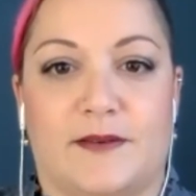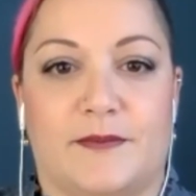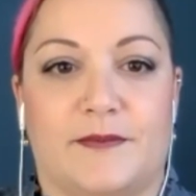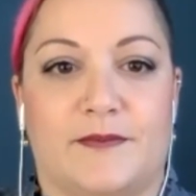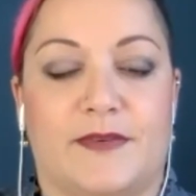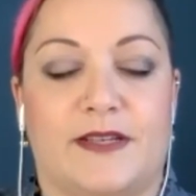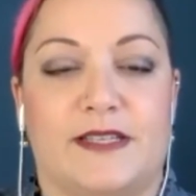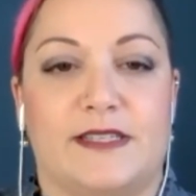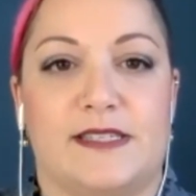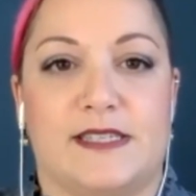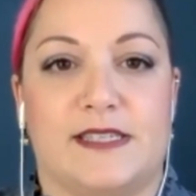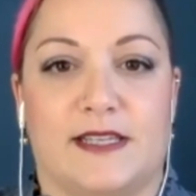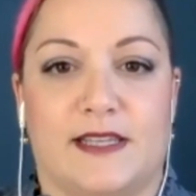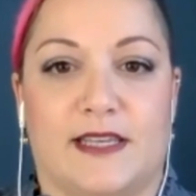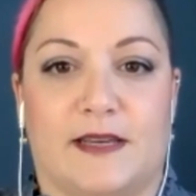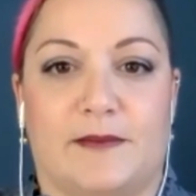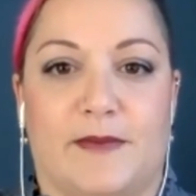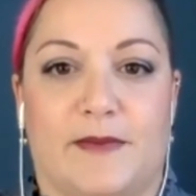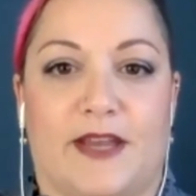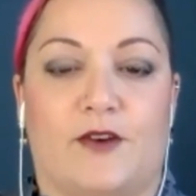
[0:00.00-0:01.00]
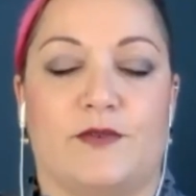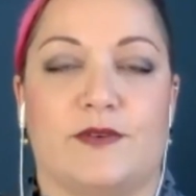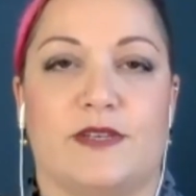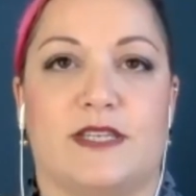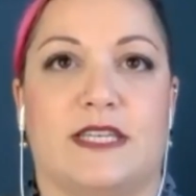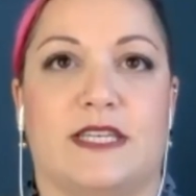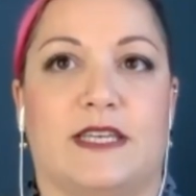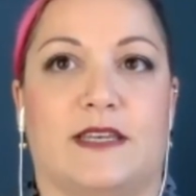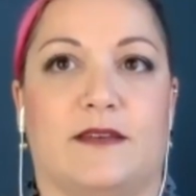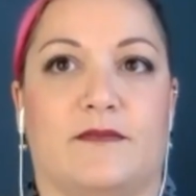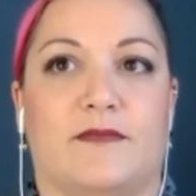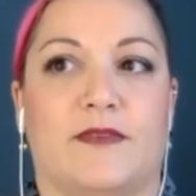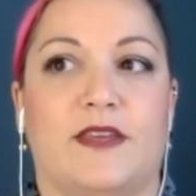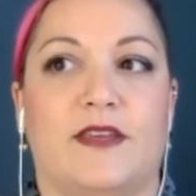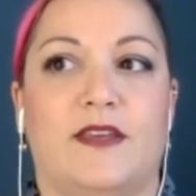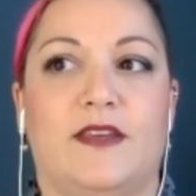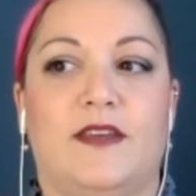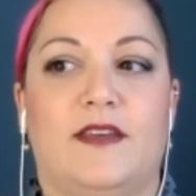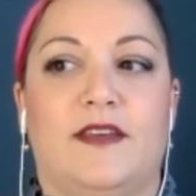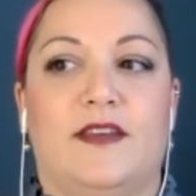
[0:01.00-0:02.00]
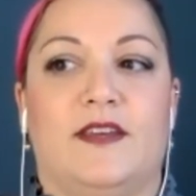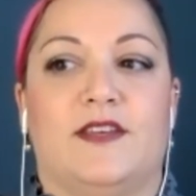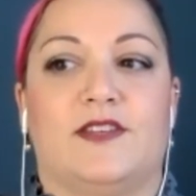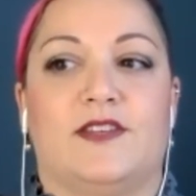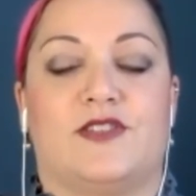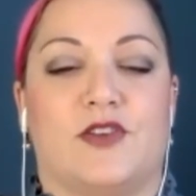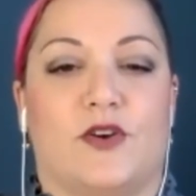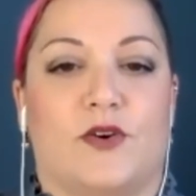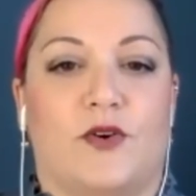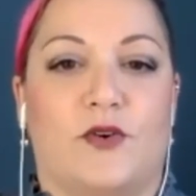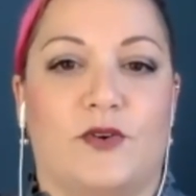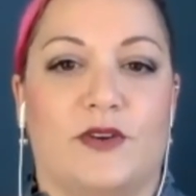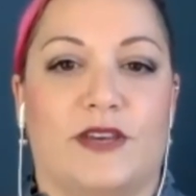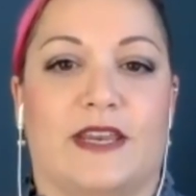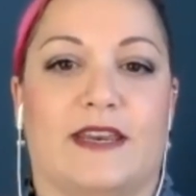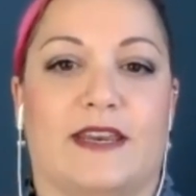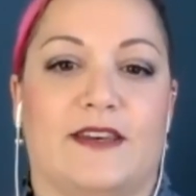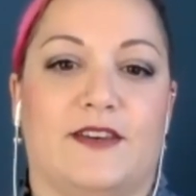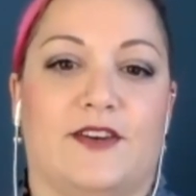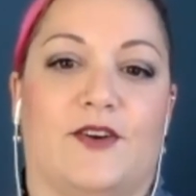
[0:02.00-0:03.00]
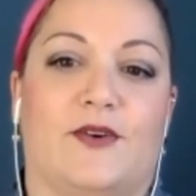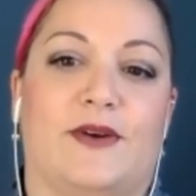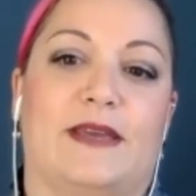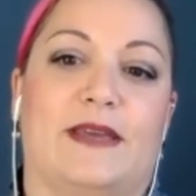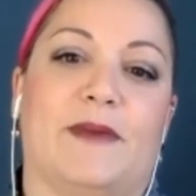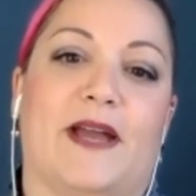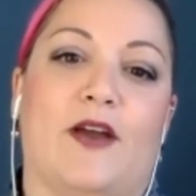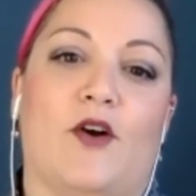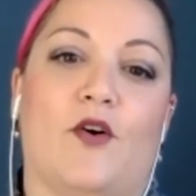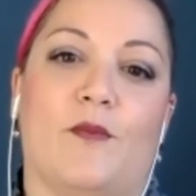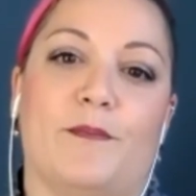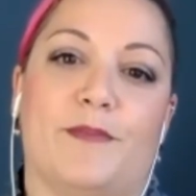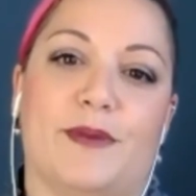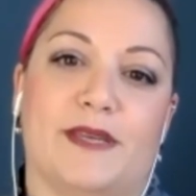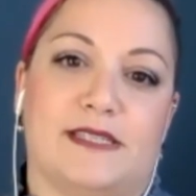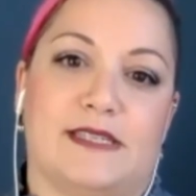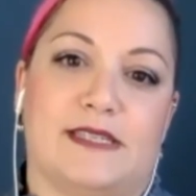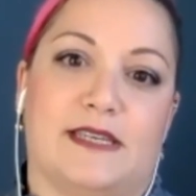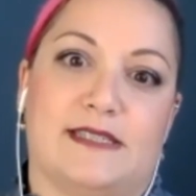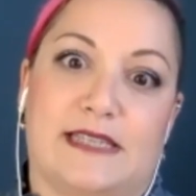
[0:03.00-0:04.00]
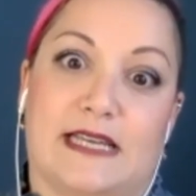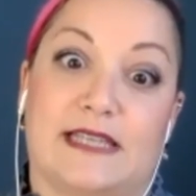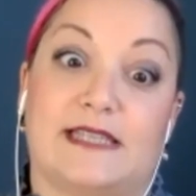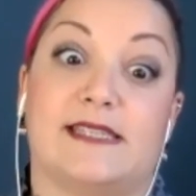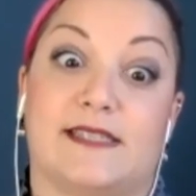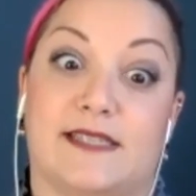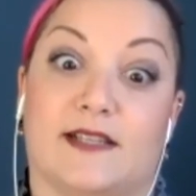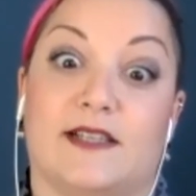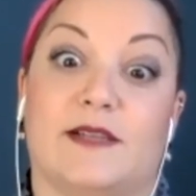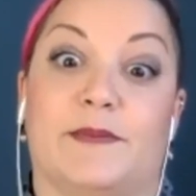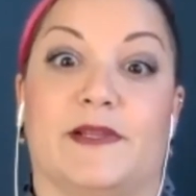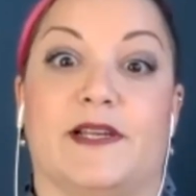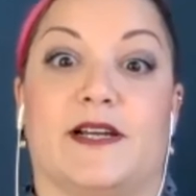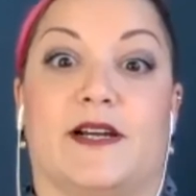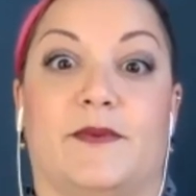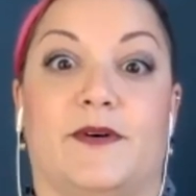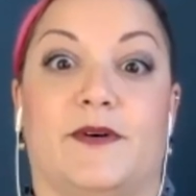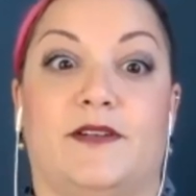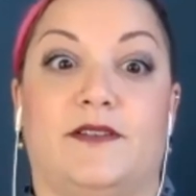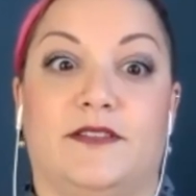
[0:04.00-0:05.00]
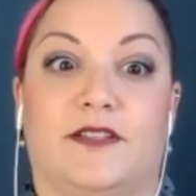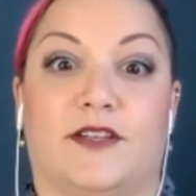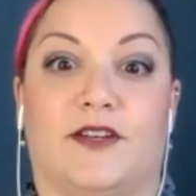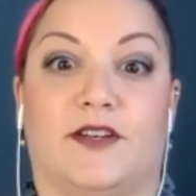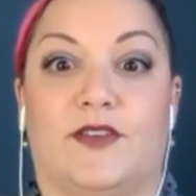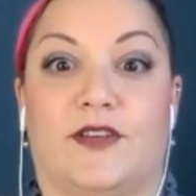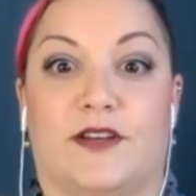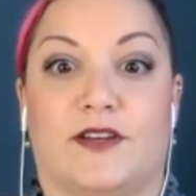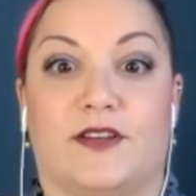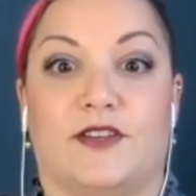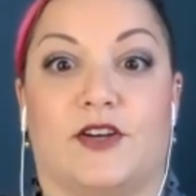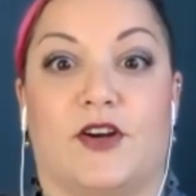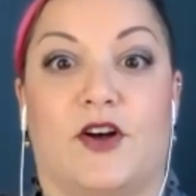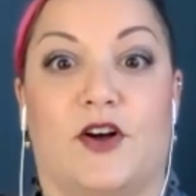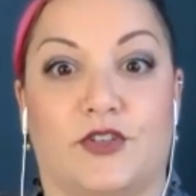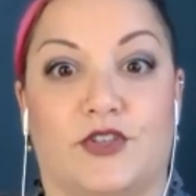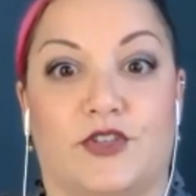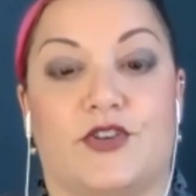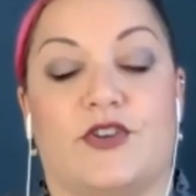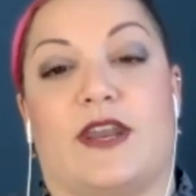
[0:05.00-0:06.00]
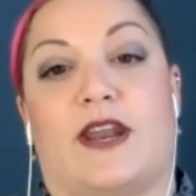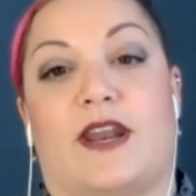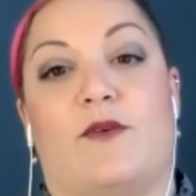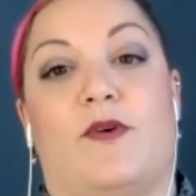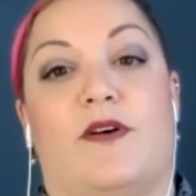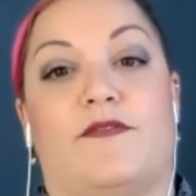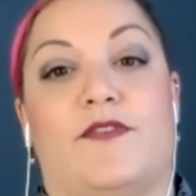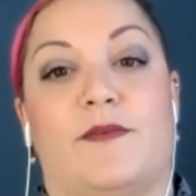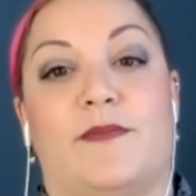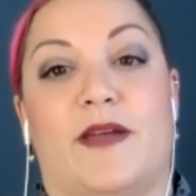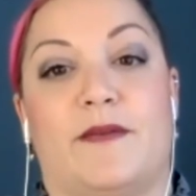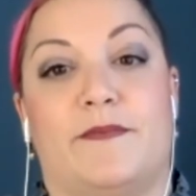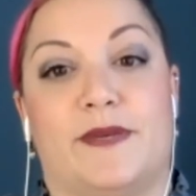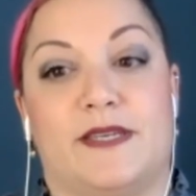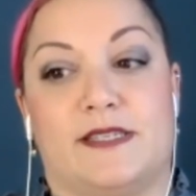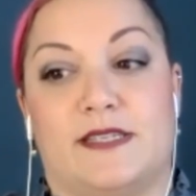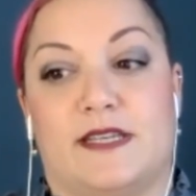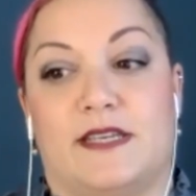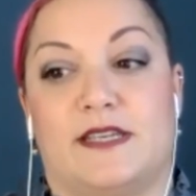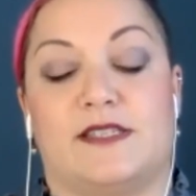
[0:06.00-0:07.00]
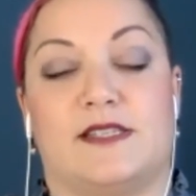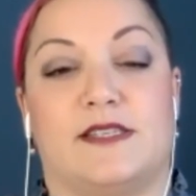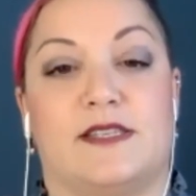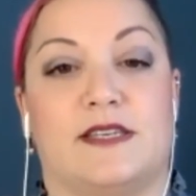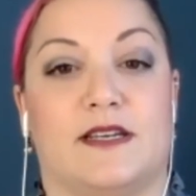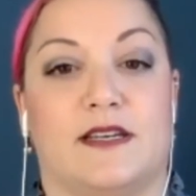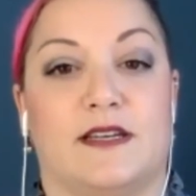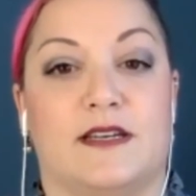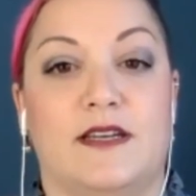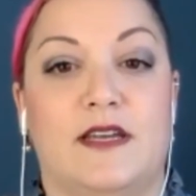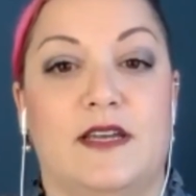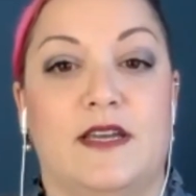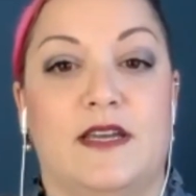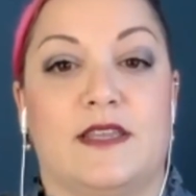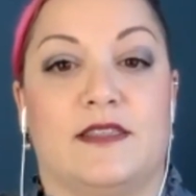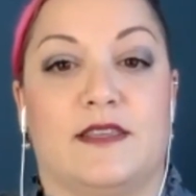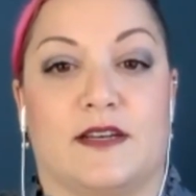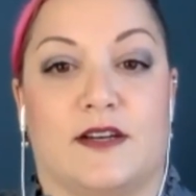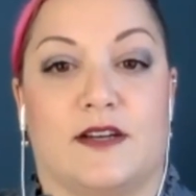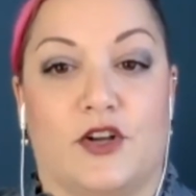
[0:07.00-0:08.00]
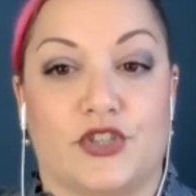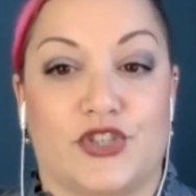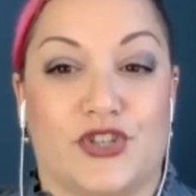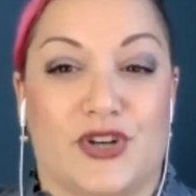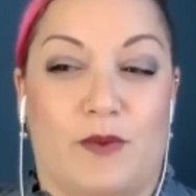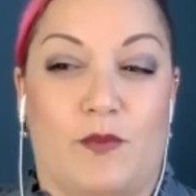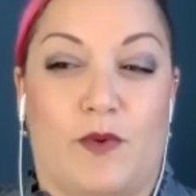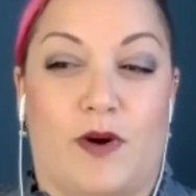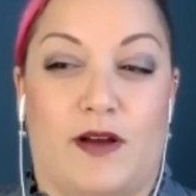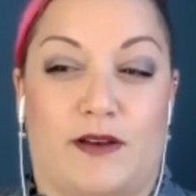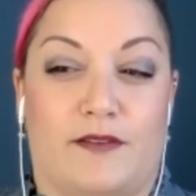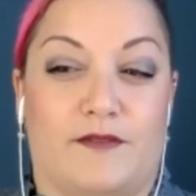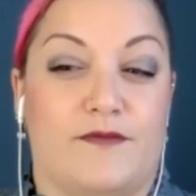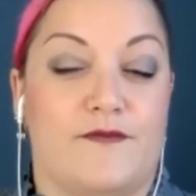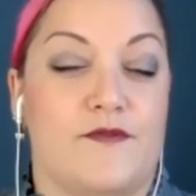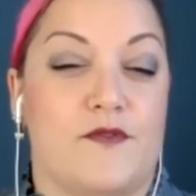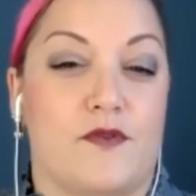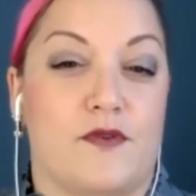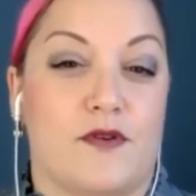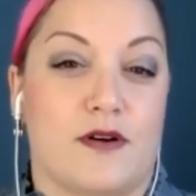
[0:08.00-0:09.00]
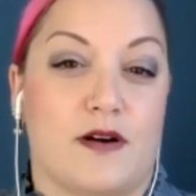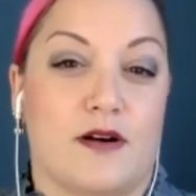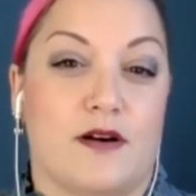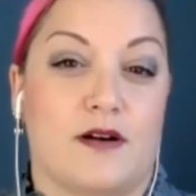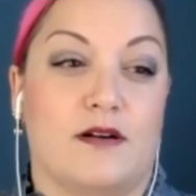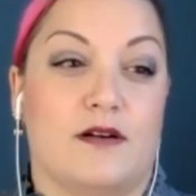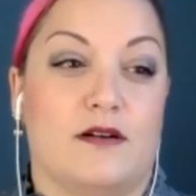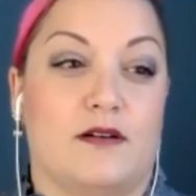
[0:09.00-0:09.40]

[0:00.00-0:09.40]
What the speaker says: instilling in my own team. So, in my own business, that's still applicable. The culture that I want for my business, the culture I want for